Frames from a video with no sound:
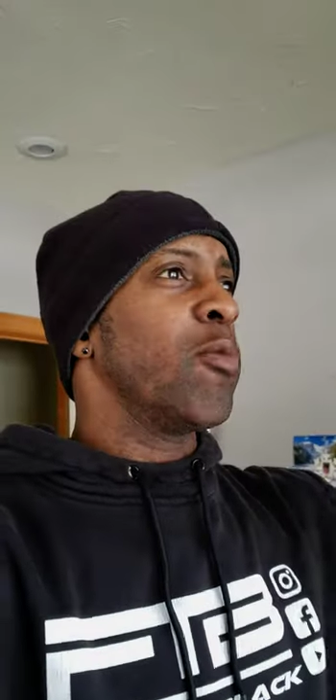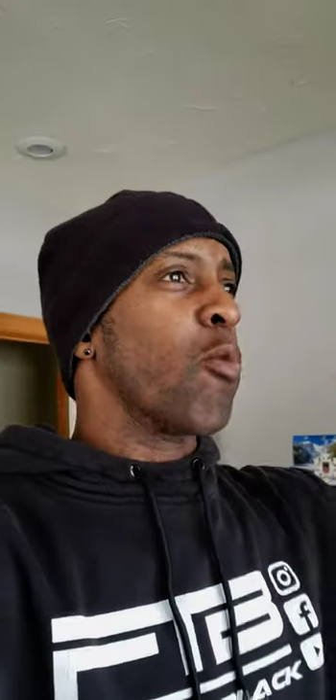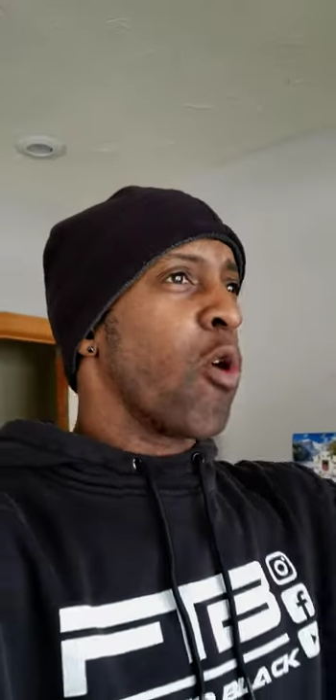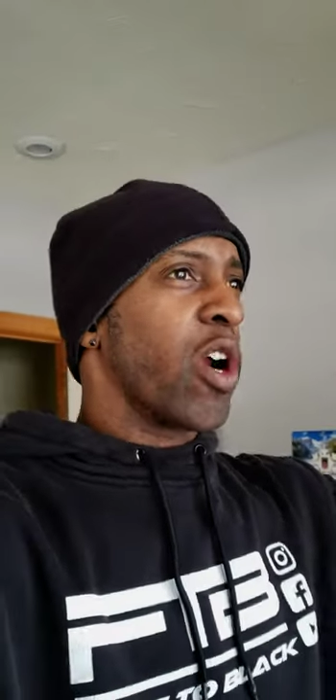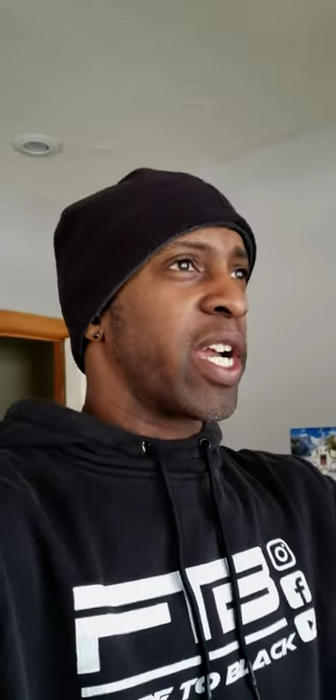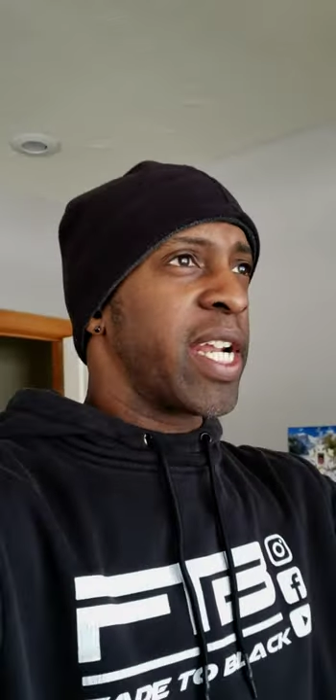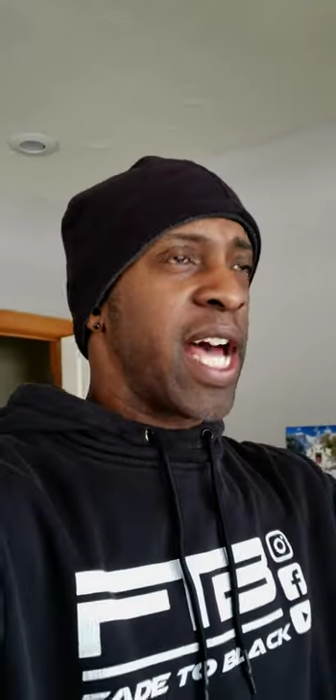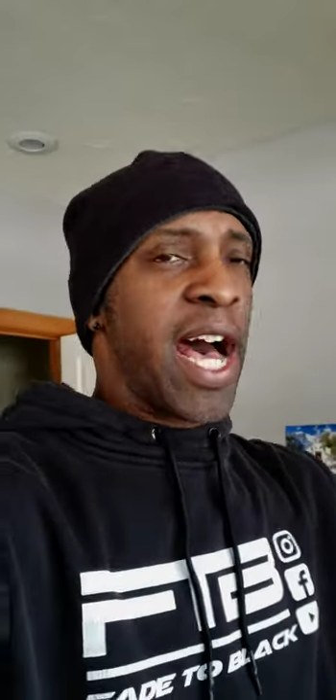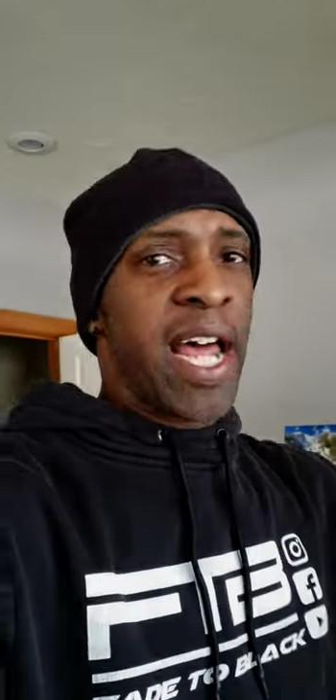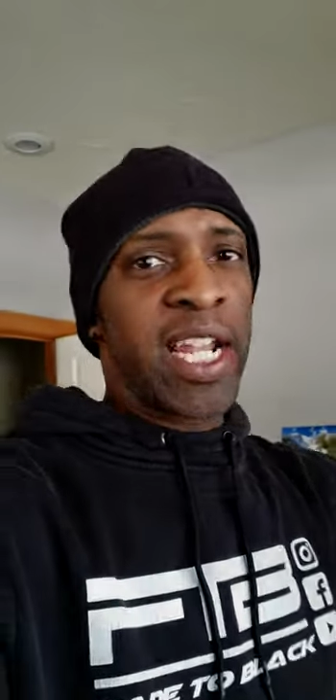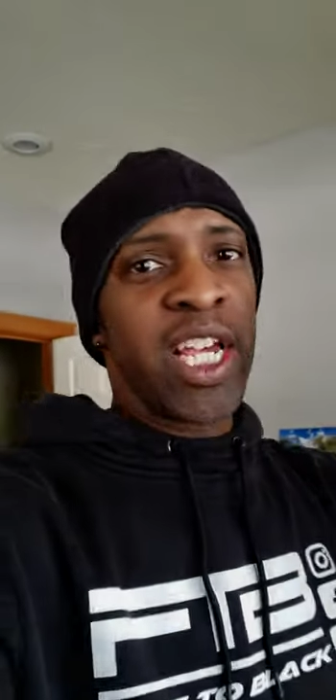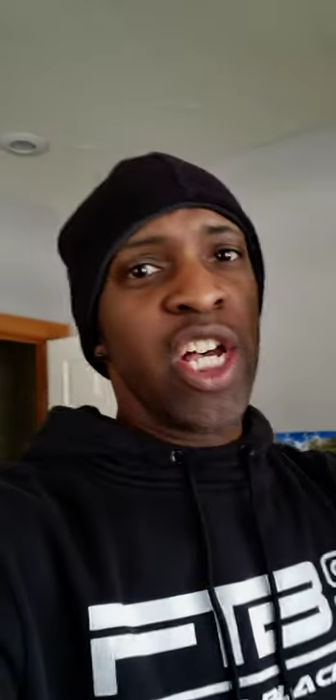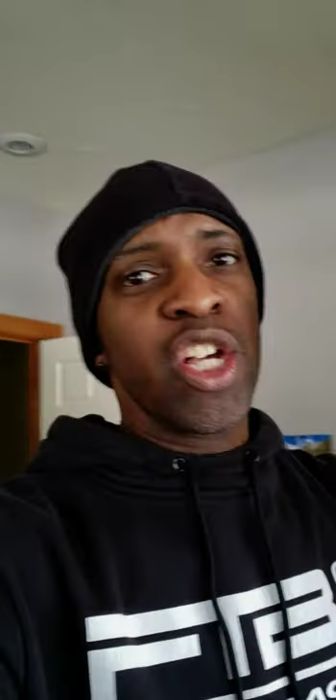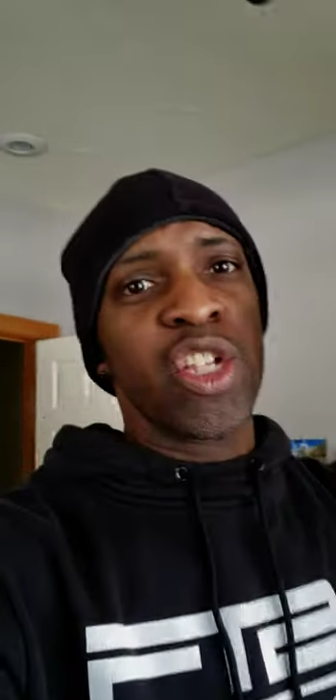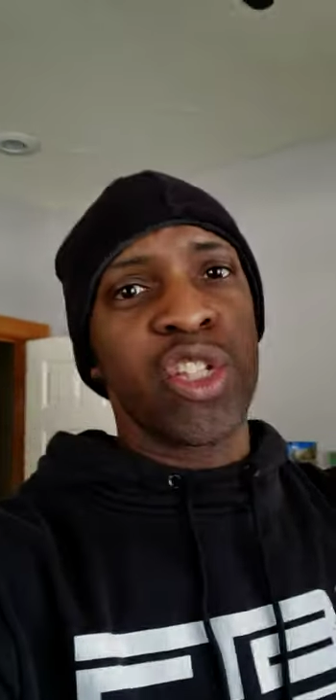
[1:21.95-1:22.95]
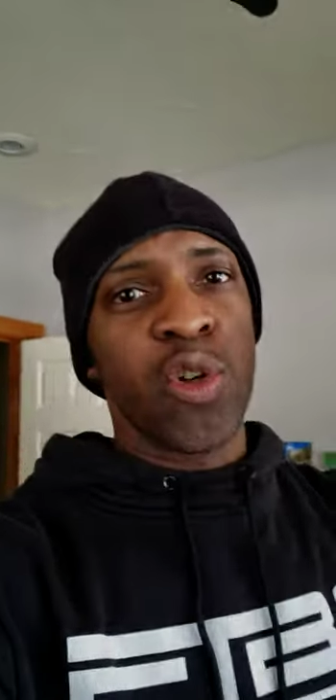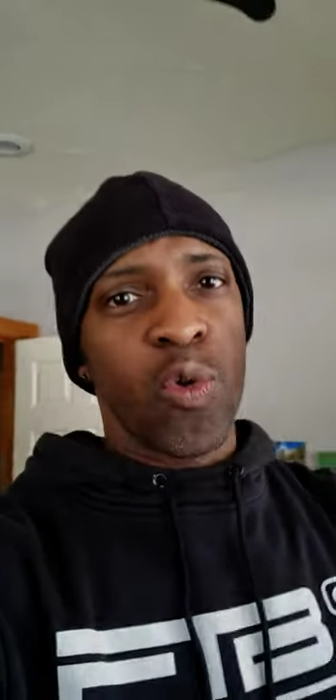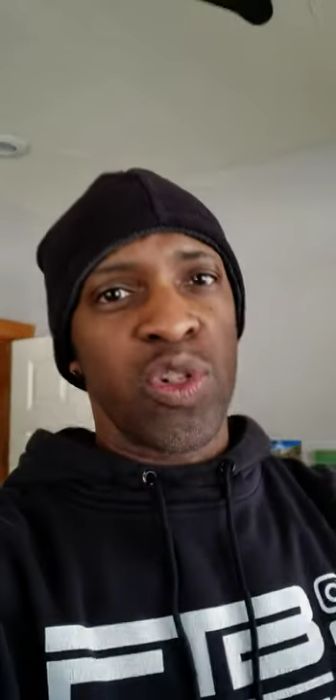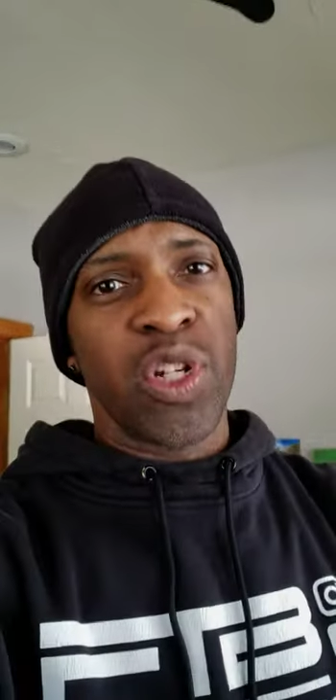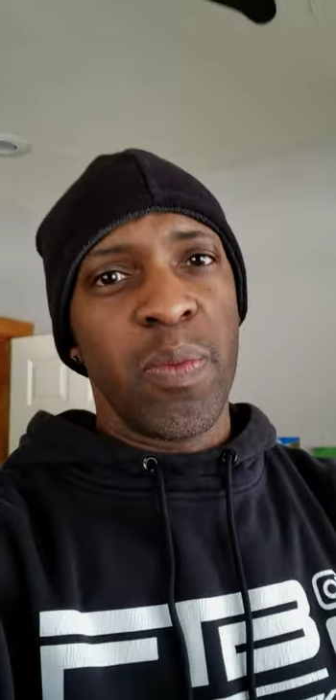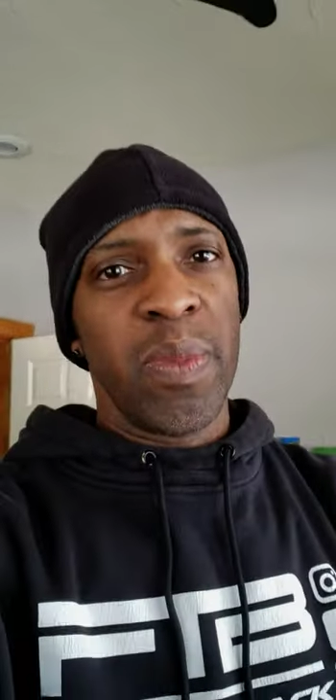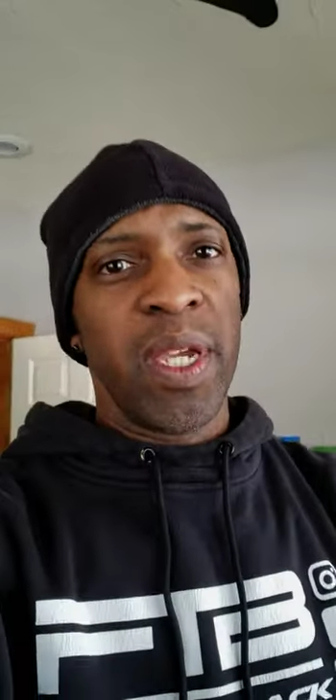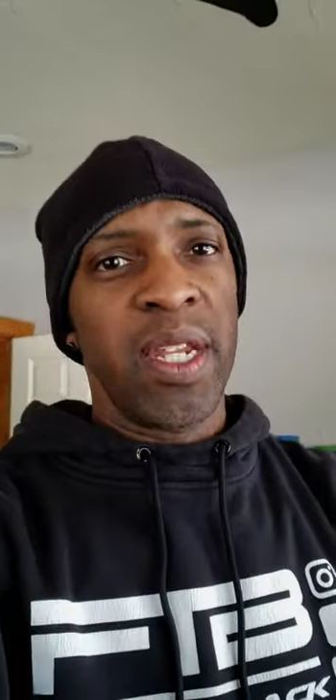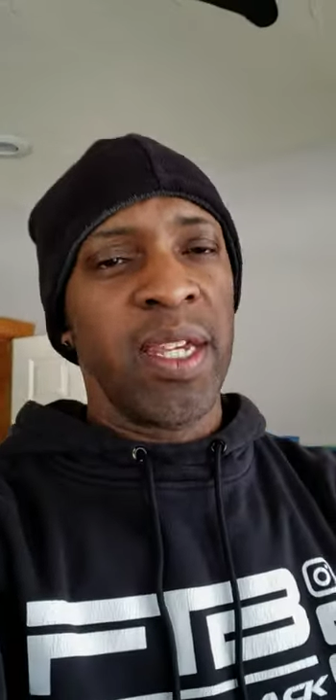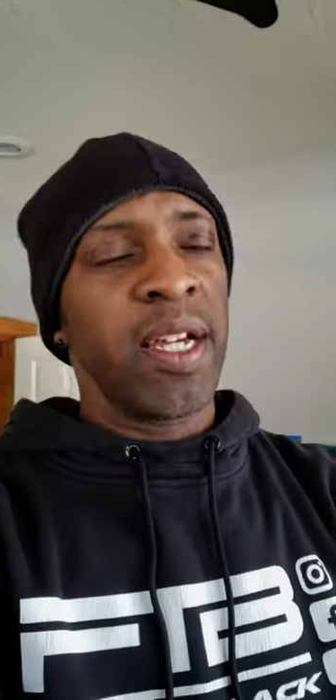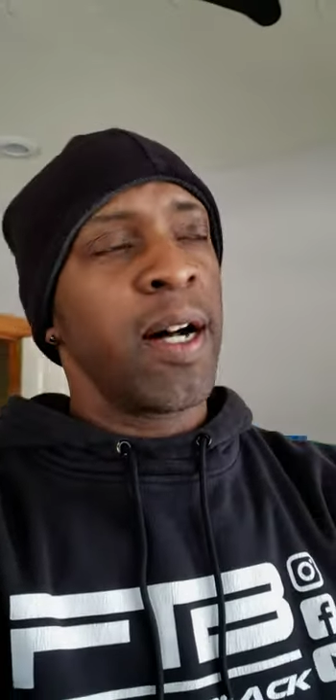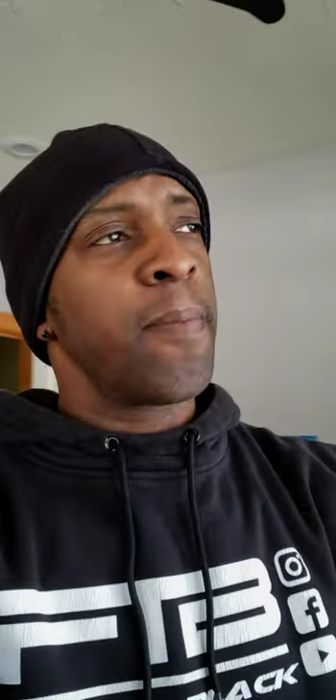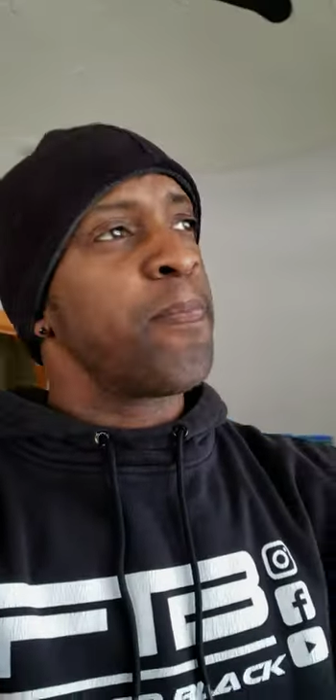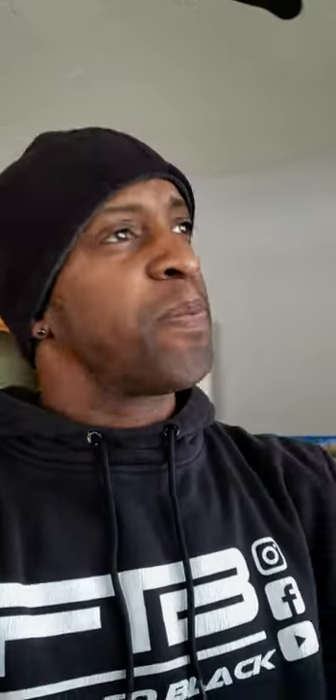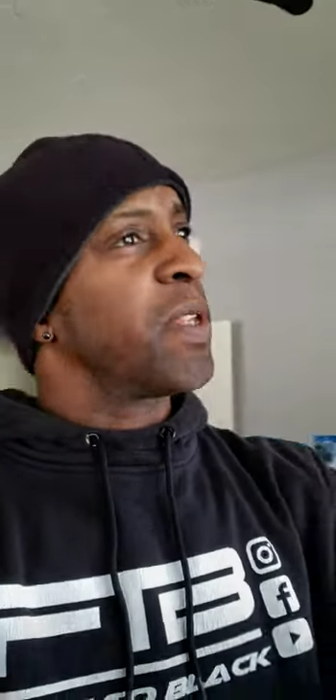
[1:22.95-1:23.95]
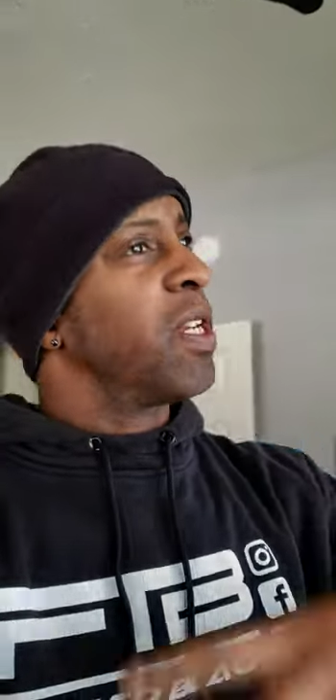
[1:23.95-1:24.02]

working on social media,